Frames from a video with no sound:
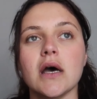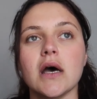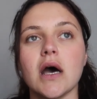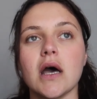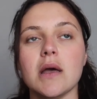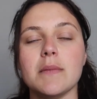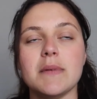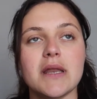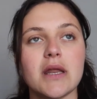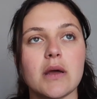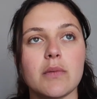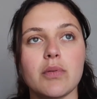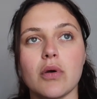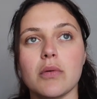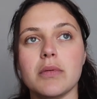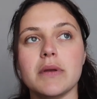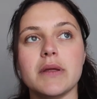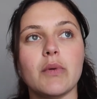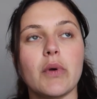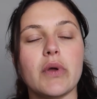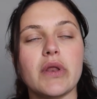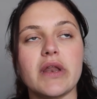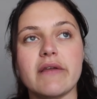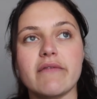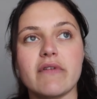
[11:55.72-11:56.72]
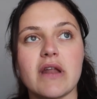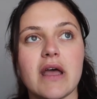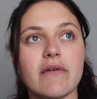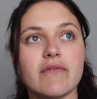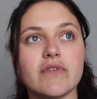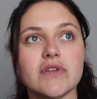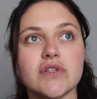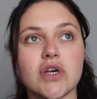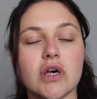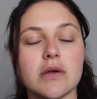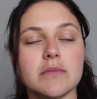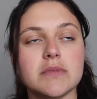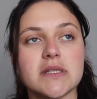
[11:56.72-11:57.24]
I mean, I probably won't even have
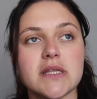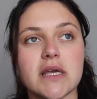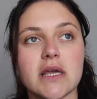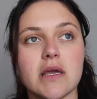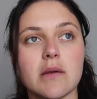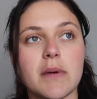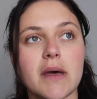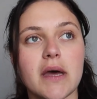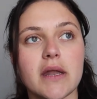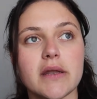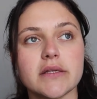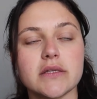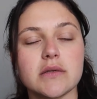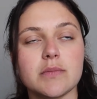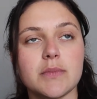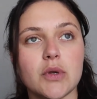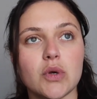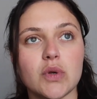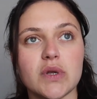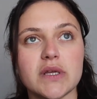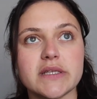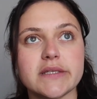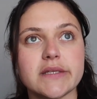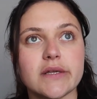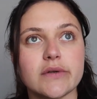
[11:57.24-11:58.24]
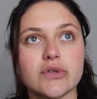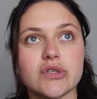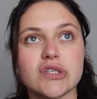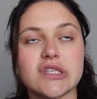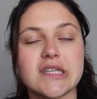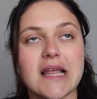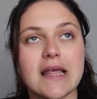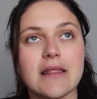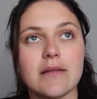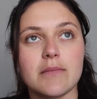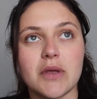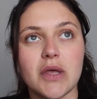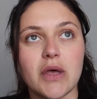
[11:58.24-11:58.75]
the time to think about it, to be honest. I'll just
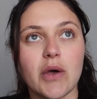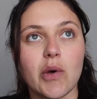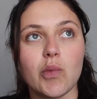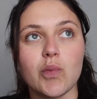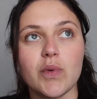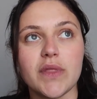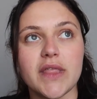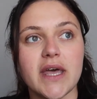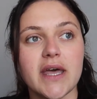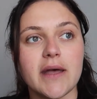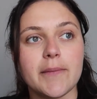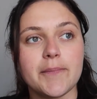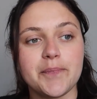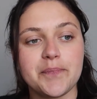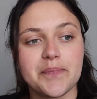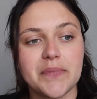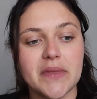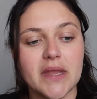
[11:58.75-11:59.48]
let them get on with it.